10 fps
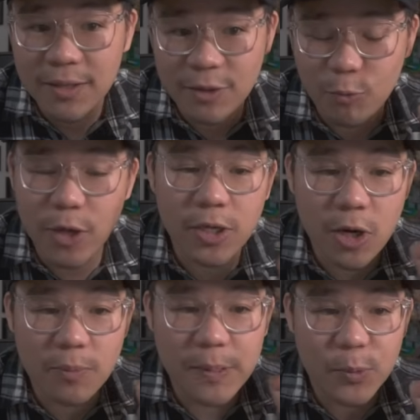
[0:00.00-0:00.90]
The one
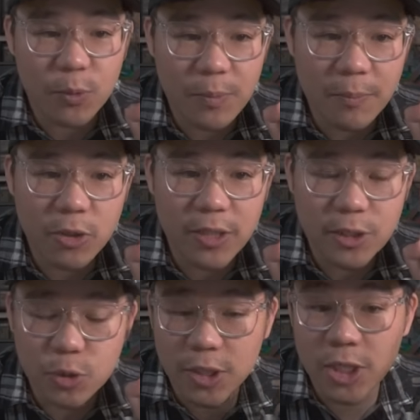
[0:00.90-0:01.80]
card people remember is
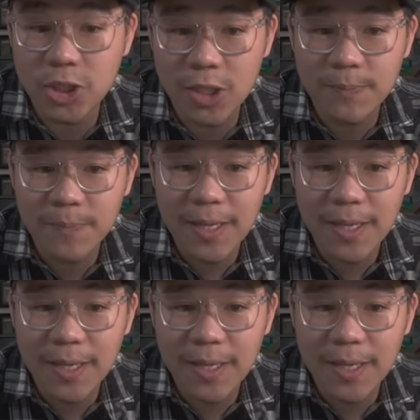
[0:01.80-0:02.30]
Greninja,